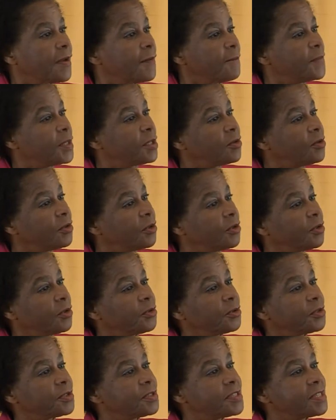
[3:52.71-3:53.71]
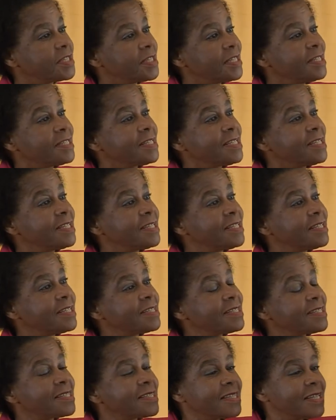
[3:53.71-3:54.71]
Because it
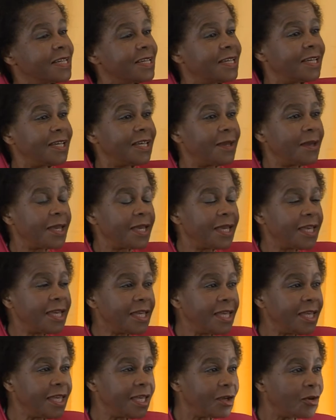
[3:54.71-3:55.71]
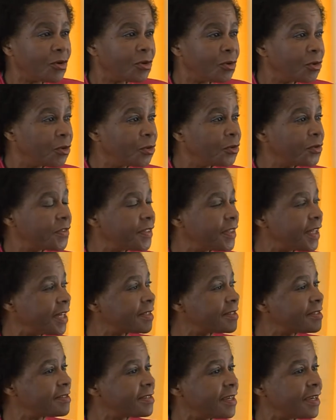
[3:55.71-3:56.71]
is the ego
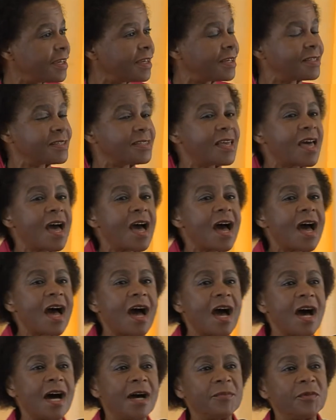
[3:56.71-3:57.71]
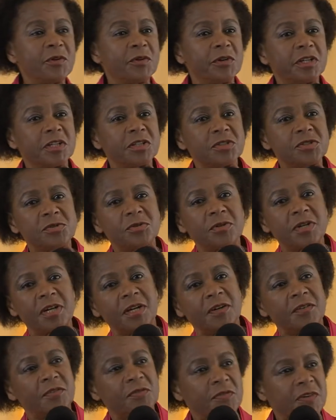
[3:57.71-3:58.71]
that says, I'm going to
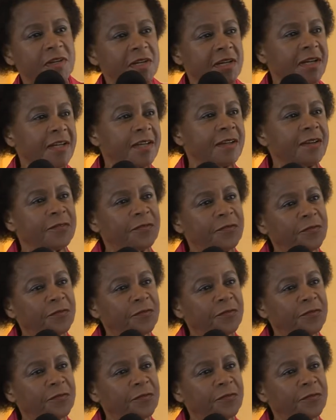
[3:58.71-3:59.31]
have a